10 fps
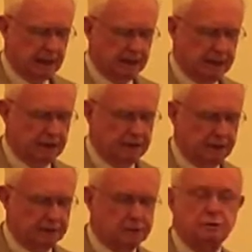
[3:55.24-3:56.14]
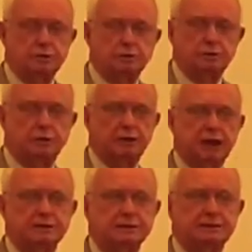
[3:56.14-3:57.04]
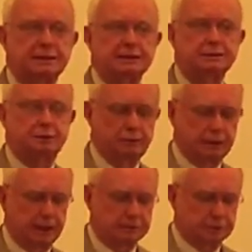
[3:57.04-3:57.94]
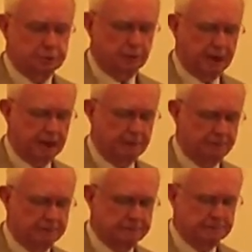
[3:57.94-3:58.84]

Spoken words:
And then in 2010 to 2012,